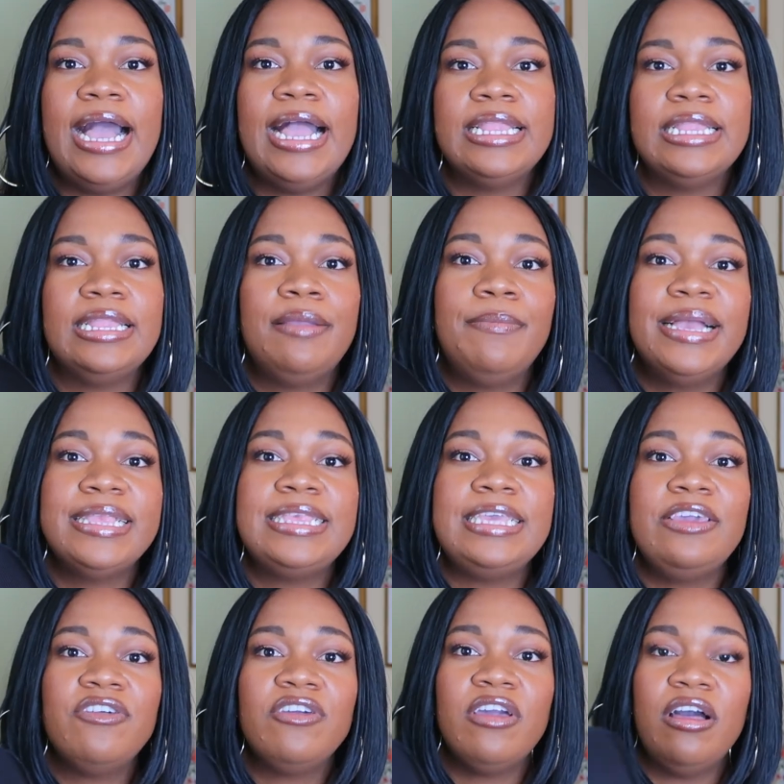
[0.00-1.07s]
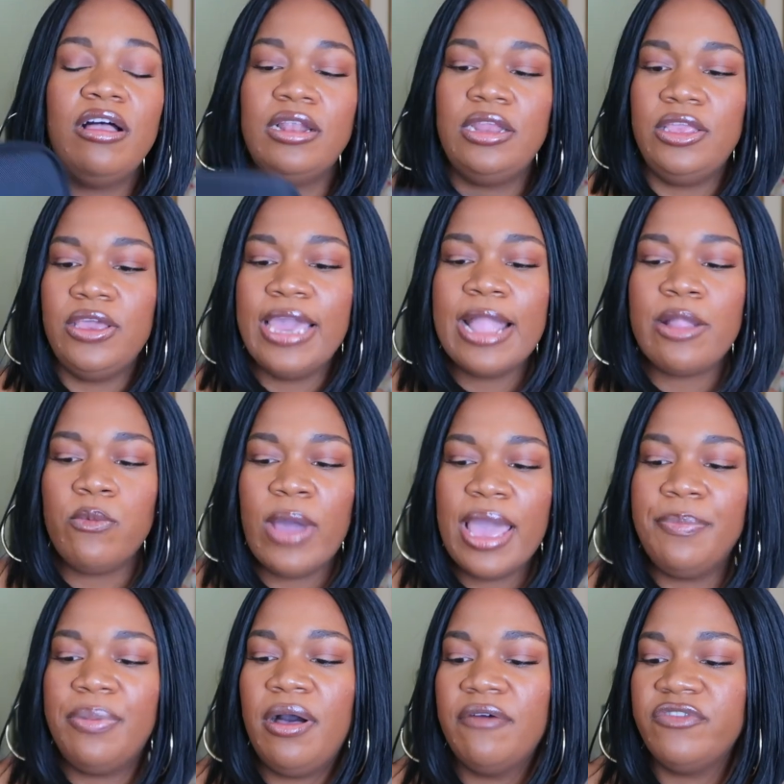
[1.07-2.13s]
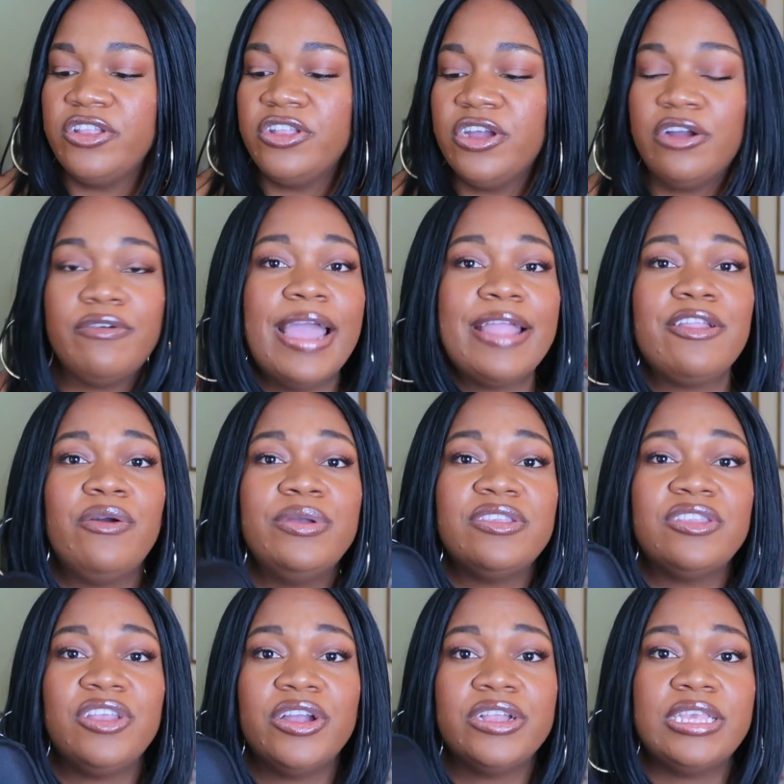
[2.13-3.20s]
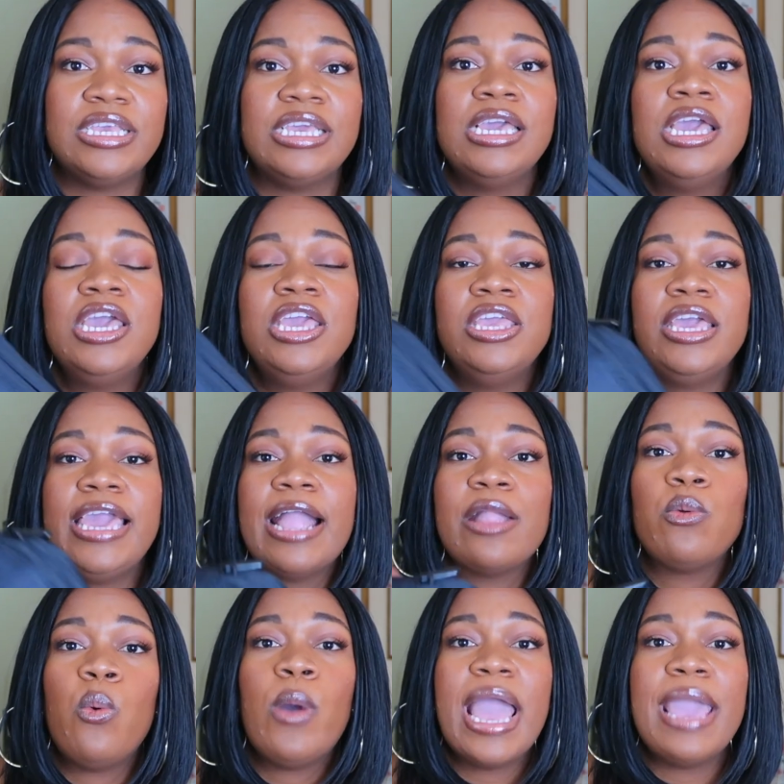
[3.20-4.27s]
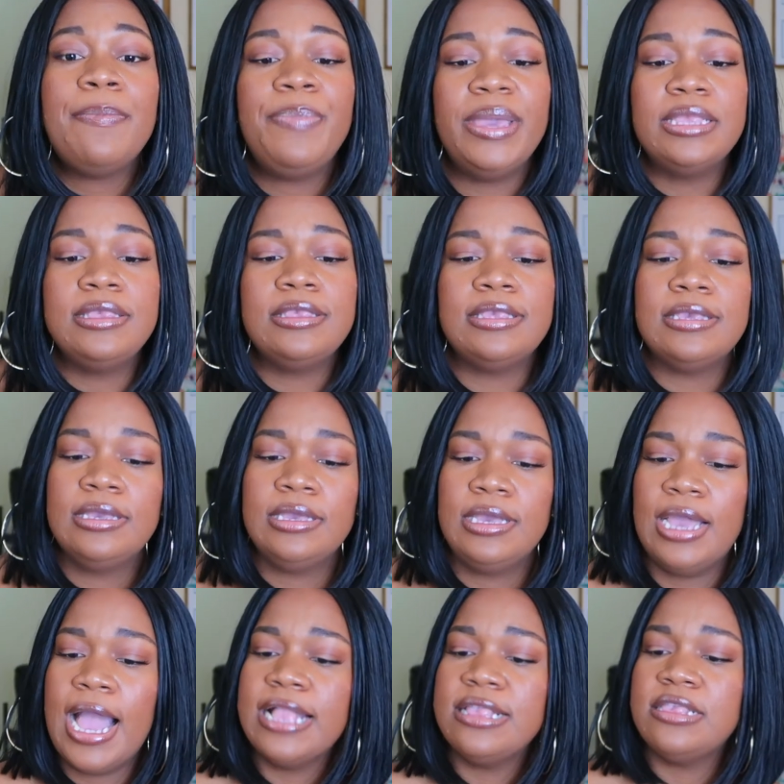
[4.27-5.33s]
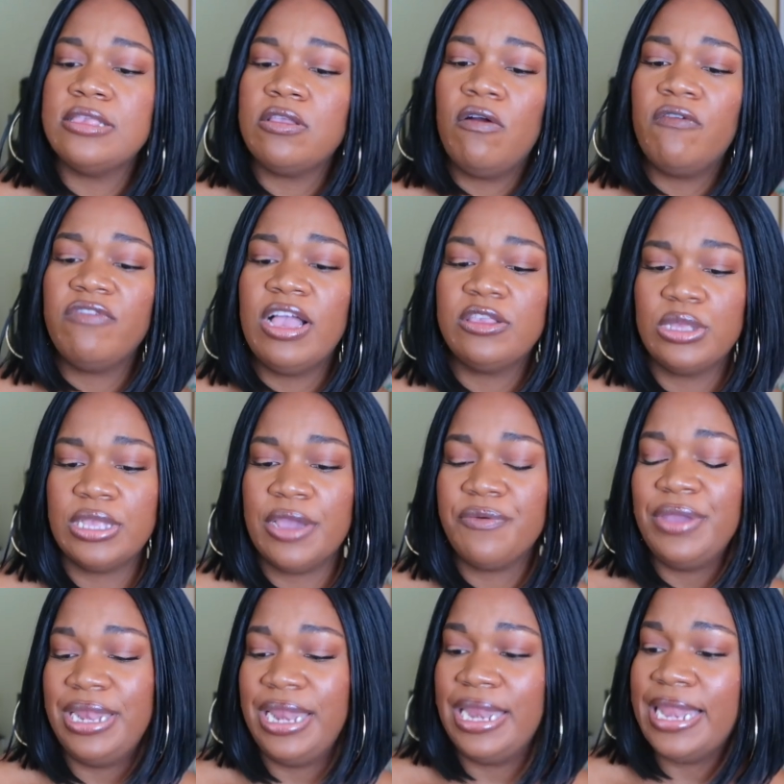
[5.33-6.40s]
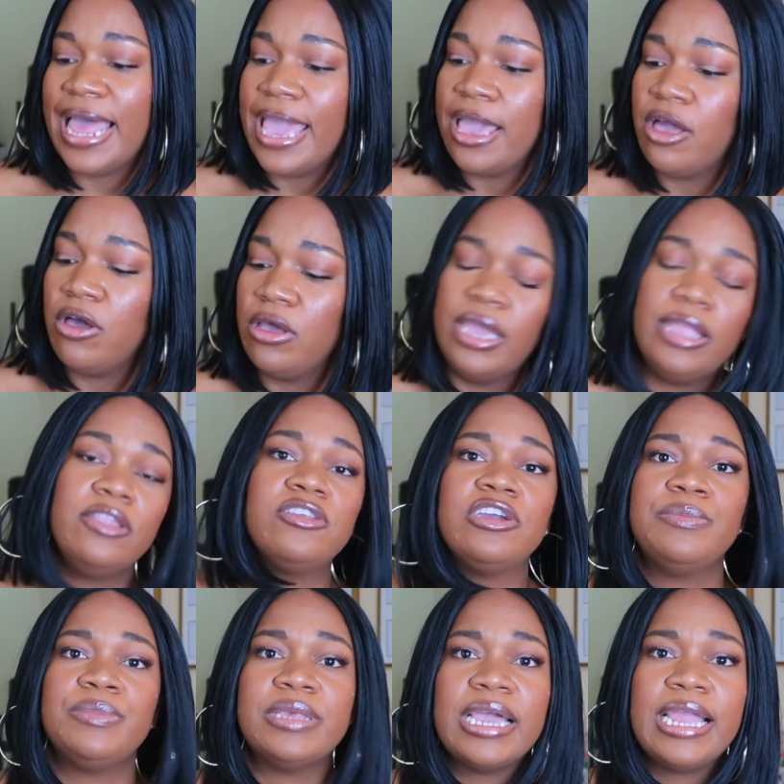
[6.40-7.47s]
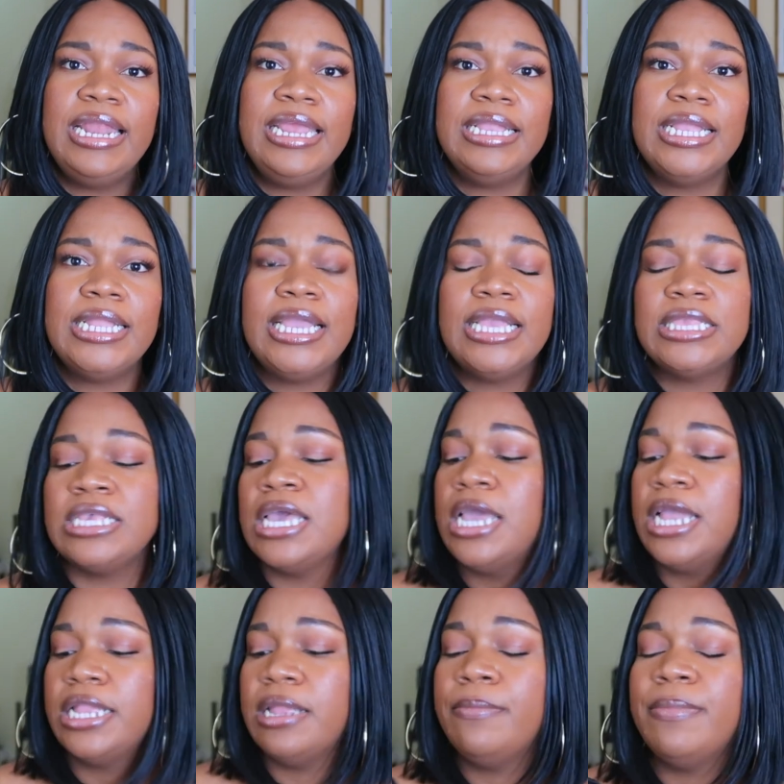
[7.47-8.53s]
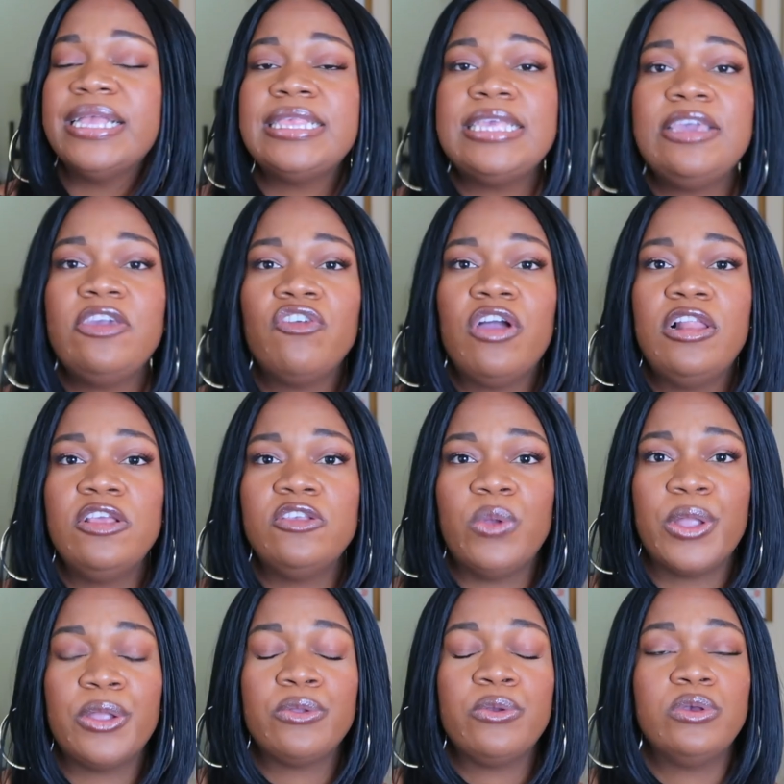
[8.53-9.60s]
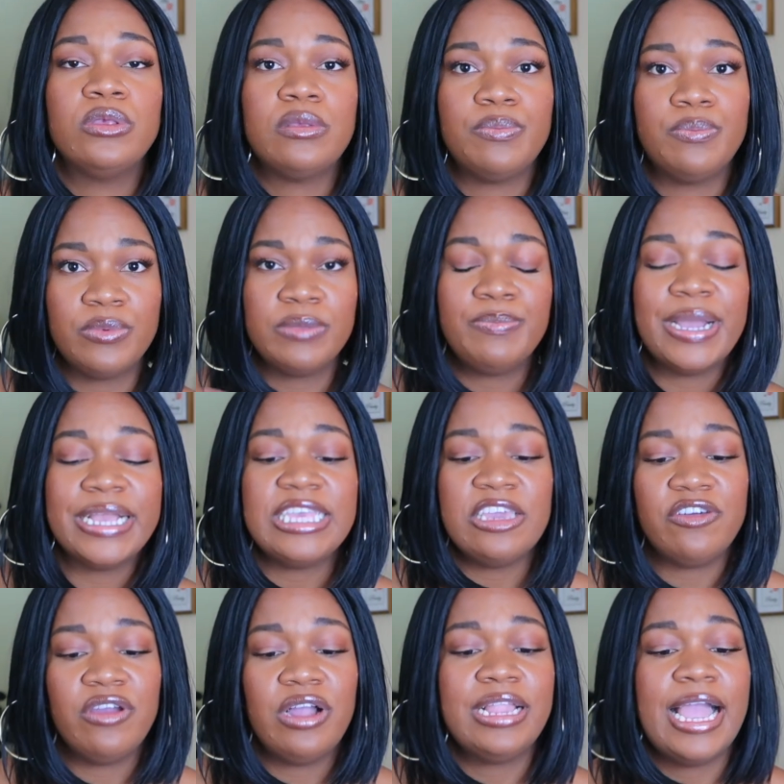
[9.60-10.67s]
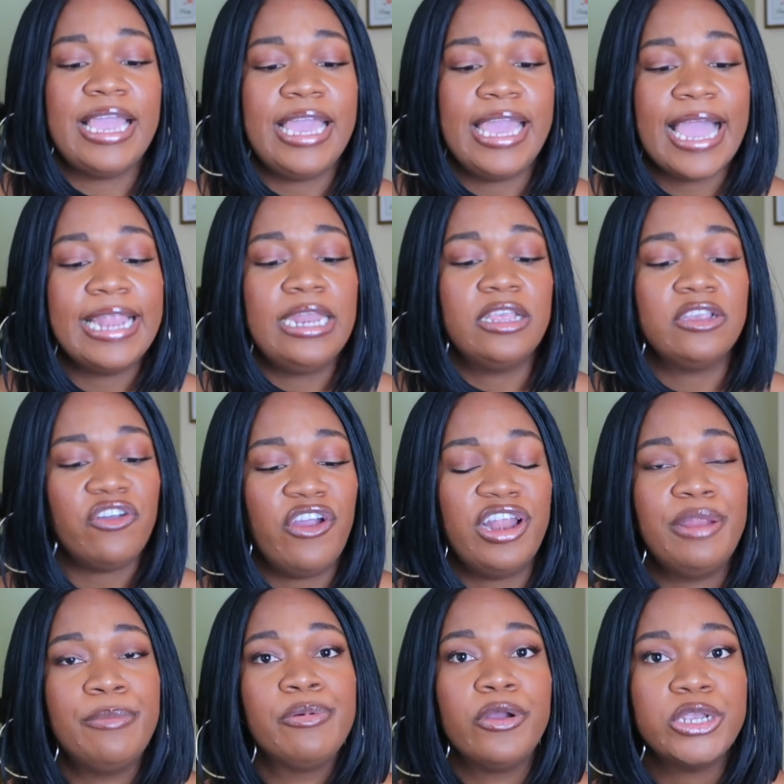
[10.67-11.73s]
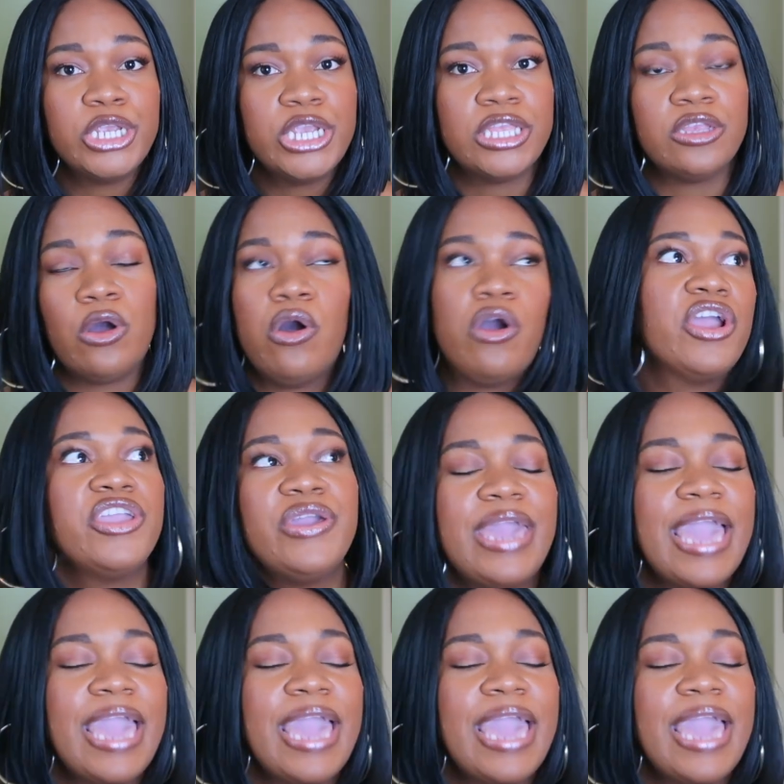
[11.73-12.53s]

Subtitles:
And the material, you can wipe off the dirt. Right now it's dirty. You can wipe it and stuff. That's what I really like in terms of cleaning it. The material is one of those material that you can literally brush it or you